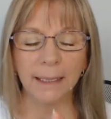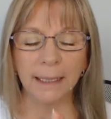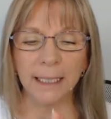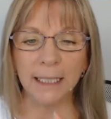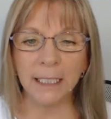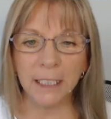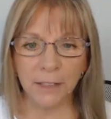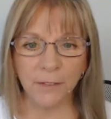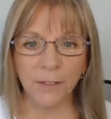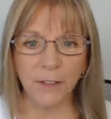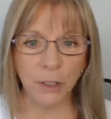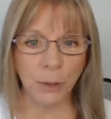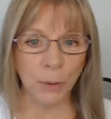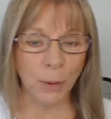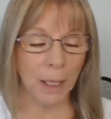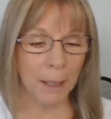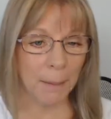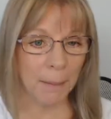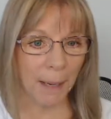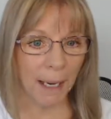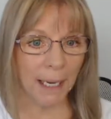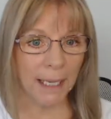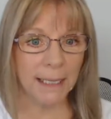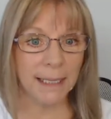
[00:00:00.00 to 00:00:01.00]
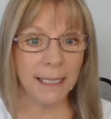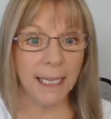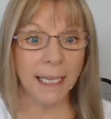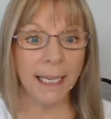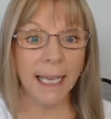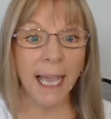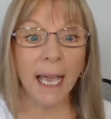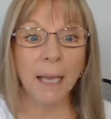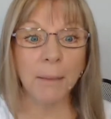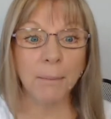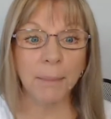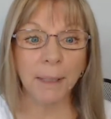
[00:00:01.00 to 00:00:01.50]
individually based.
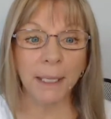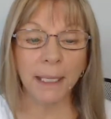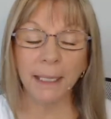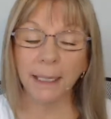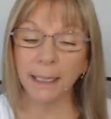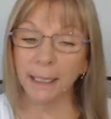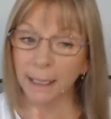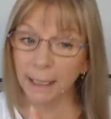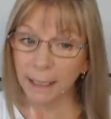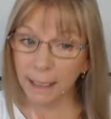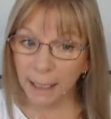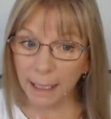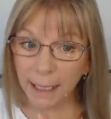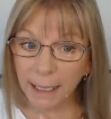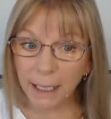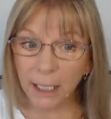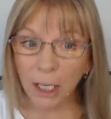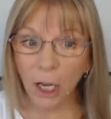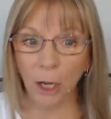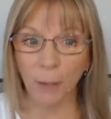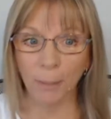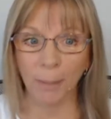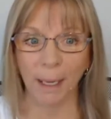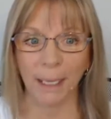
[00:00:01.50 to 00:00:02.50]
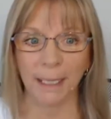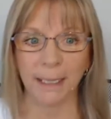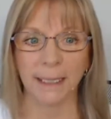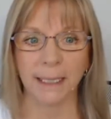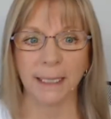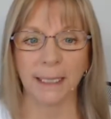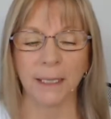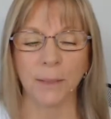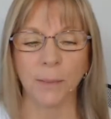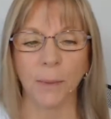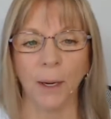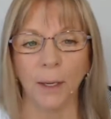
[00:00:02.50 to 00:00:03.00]
It can be ego
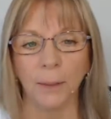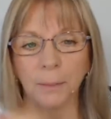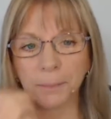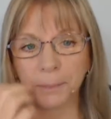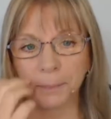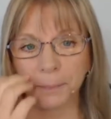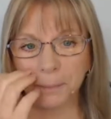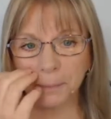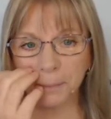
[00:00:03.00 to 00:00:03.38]
based as well.